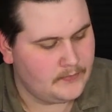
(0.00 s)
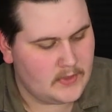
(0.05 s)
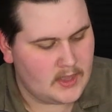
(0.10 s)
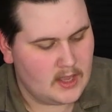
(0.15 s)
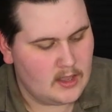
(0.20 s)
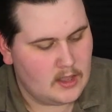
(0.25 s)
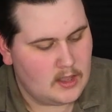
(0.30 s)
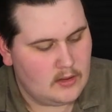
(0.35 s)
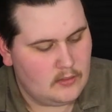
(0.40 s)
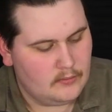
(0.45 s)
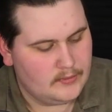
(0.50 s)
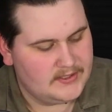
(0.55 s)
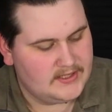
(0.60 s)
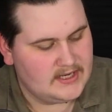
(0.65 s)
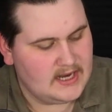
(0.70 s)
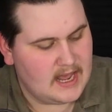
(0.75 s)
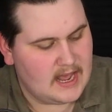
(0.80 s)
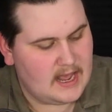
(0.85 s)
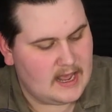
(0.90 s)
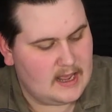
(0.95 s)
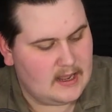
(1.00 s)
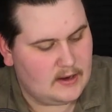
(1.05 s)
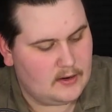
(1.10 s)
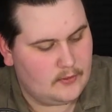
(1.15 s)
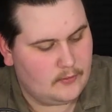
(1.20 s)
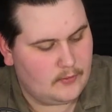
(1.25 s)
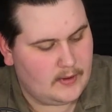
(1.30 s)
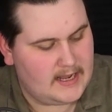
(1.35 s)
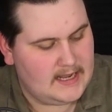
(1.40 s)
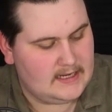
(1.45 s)
It was not a
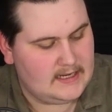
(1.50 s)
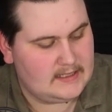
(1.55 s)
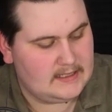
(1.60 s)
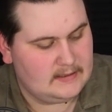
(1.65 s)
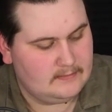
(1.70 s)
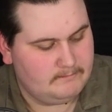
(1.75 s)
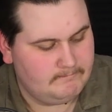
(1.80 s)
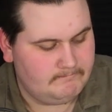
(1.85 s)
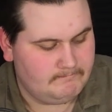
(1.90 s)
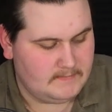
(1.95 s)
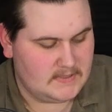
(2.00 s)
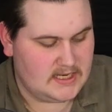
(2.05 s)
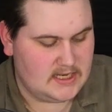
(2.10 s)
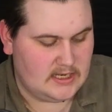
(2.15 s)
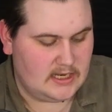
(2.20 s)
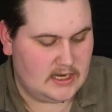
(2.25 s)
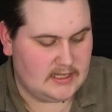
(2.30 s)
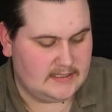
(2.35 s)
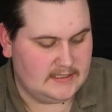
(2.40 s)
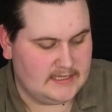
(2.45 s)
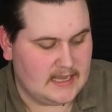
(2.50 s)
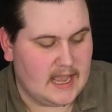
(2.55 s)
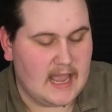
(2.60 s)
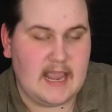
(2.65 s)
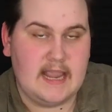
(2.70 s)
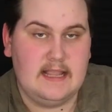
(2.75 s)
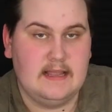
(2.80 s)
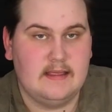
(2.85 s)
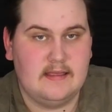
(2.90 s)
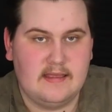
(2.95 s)
great
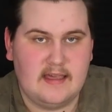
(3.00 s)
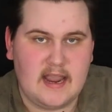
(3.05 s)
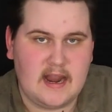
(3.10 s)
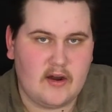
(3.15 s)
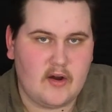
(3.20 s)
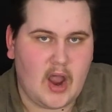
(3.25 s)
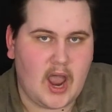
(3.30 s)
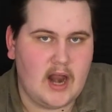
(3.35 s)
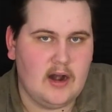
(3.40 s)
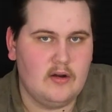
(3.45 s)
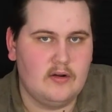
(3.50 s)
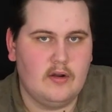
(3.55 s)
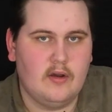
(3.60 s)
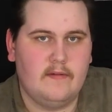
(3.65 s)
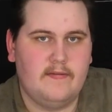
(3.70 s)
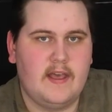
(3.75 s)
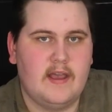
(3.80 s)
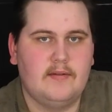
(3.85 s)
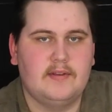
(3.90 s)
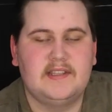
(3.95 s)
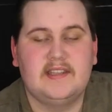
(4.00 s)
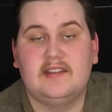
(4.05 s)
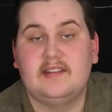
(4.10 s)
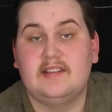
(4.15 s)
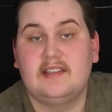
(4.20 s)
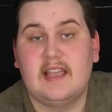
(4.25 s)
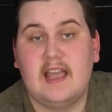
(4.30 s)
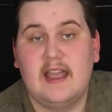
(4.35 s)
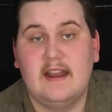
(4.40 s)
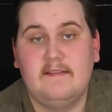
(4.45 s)
design there. I don't know if that was a
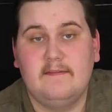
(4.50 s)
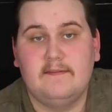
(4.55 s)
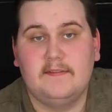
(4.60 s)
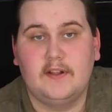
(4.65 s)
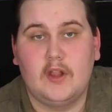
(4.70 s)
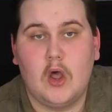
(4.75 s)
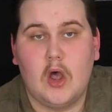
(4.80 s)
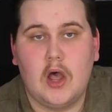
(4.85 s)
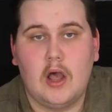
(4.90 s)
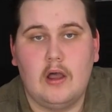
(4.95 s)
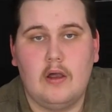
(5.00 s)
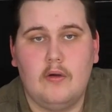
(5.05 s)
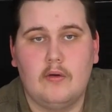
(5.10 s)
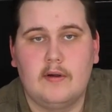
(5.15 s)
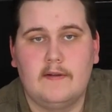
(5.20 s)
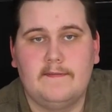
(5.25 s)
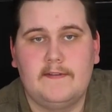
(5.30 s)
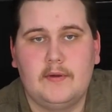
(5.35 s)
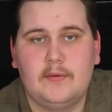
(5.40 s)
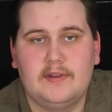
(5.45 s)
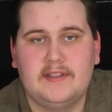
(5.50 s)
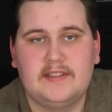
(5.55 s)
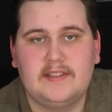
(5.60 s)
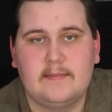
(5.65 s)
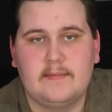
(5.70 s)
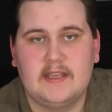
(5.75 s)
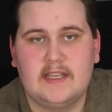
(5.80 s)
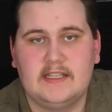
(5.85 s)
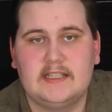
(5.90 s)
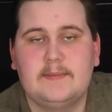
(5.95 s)
design flaw or if it was
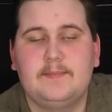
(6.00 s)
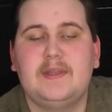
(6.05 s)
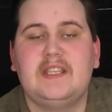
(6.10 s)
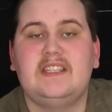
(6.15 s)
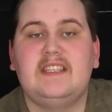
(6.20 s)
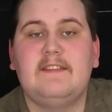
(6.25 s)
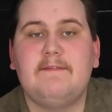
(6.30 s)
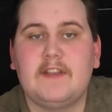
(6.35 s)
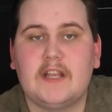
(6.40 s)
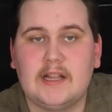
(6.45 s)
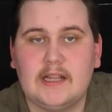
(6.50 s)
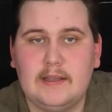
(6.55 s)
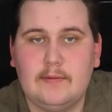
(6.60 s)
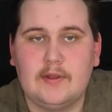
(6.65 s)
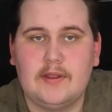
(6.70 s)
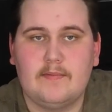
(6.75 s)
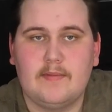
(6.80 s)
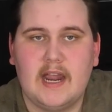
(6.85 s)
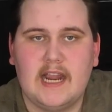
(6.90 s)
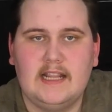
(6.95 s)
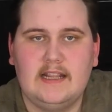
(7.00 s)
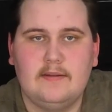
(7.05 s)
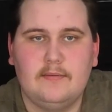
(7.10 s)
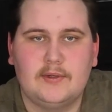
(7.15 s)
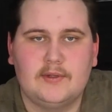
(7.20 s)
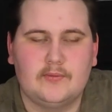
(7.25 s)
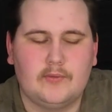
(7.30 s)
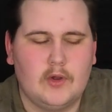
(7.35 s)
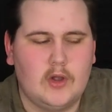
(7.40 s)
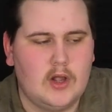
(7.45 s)
something specifically with mine that
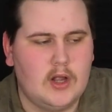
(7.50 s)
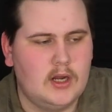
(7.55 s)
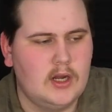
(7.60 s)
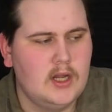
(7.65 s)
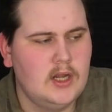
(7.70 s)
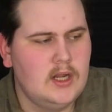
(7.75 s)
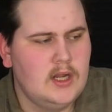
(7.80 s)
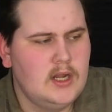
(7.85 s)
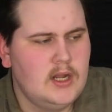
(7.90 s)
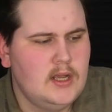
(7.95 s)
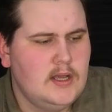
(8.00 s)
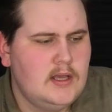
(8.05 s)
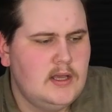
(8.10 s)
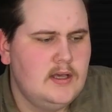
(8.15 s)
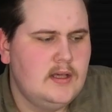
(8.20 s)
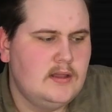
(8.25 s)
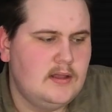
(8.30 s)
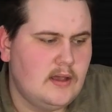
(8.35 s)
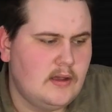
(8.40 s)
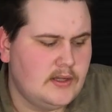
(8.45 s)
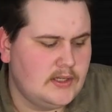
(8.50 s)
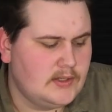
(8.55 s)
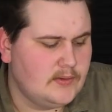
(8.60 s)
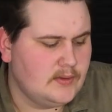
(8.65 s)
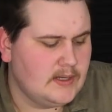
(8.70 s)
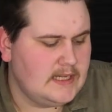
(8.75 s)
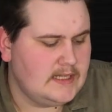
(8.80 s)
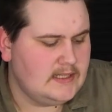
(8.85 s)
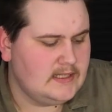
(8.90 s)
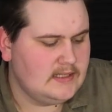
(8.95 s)
was wrong. Those
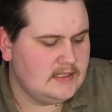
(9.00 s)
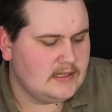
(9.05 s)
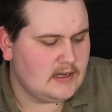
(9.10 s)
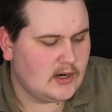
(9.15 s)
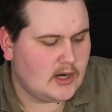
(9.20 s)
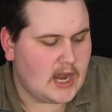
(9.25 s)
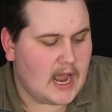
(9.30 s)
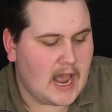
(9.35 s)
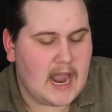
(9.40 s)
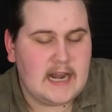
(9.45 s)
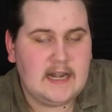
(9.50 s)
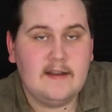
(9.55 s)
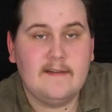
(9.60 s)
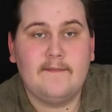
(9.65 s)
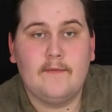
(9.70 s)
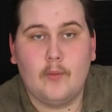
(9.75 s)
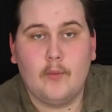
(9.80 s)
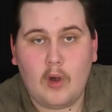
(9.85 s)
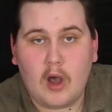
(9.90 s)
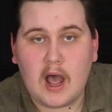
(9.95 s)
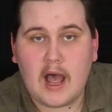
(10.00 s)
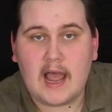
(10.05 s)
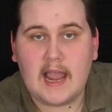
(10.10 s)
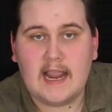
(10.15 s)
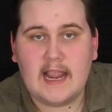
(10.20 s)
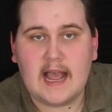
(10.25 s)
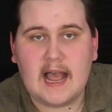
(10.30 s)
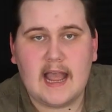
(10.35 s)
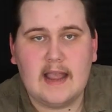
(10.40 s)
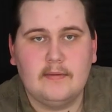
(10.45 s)
reasons are kind of
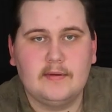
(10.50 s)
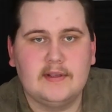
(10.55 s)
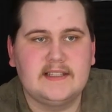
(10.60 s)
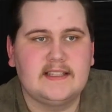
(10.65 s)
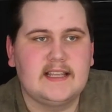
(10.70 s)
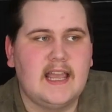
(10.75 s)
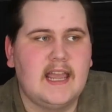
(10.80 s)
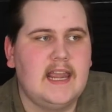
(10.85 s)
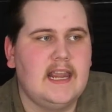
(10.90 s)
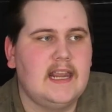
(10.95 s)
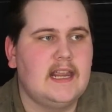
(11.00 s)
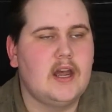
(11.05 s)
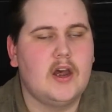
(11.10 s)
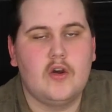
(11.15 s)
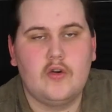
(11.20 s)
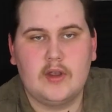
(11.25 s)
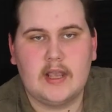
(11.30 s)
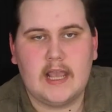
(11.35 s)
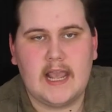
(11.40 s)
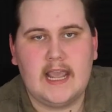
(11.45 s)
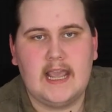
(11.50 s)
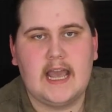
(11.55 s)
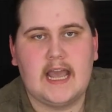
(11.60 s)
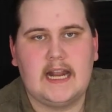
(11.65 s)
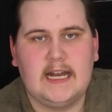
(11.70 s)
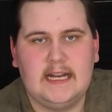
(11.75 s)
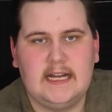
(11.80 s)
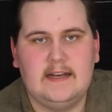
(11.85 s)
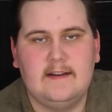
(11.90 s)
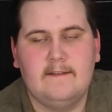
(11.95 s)
why I was like, okay, I
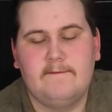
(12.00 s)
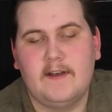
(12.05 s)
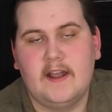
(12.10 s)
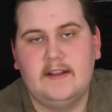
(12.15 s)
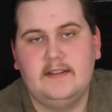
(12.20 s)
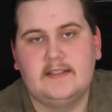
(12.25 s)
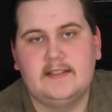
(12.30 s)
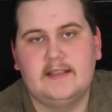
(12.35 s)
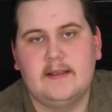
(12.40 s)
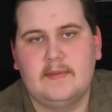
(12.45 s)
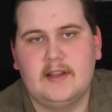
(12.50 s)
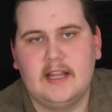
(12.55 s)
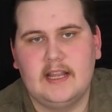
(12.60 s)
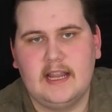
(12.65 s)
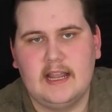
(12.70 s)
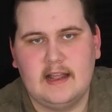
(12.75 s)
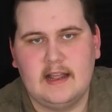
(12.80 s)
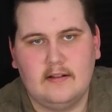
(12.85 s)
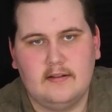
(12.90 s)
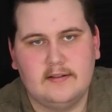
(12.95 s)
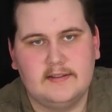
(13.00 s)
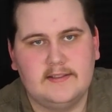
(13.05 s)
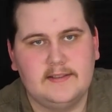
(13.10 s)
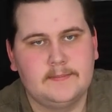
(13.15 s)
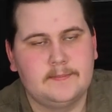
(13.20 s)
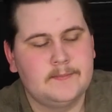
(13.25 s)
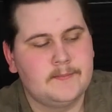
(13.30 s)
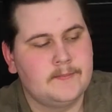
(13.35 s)
need to find something else.